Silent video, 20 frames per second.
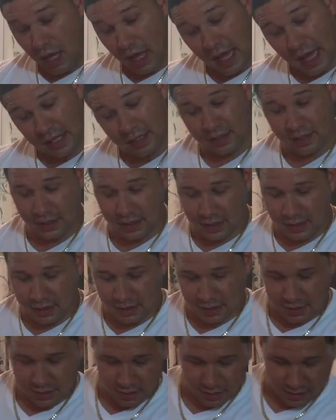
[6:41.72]
Actually,
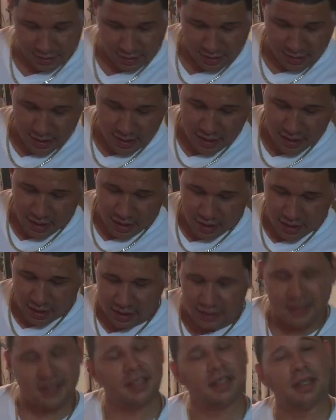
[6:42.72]

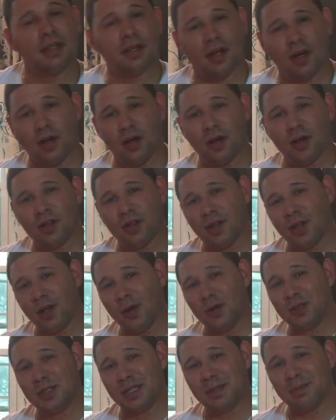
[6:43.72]
it's the
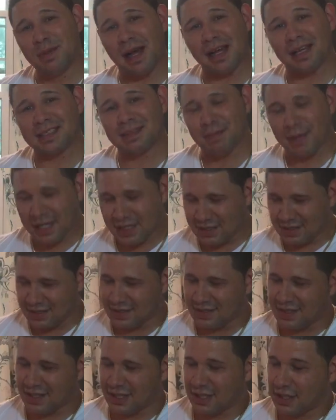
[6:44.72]
OG box minus
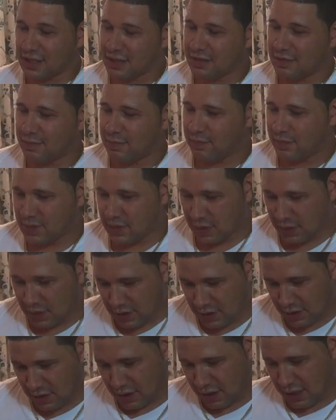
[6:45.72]
the sticker. So
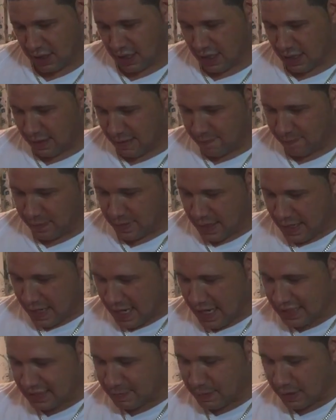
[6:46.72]
these are the
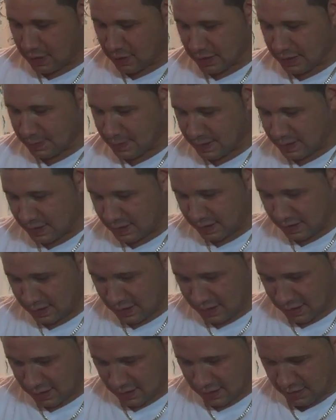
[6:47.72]
SB
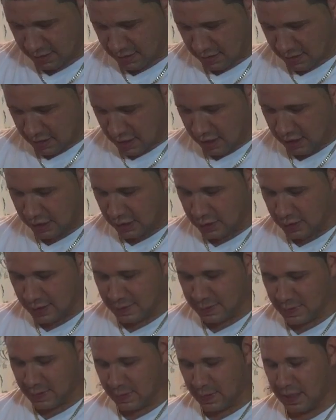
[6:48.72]
Christmases, ugly
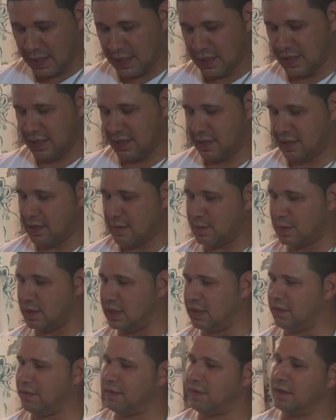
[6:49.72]
Christmas sweater, I
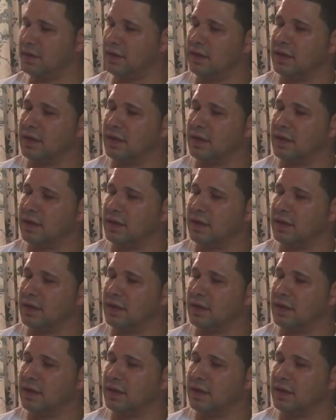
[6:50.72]
believe.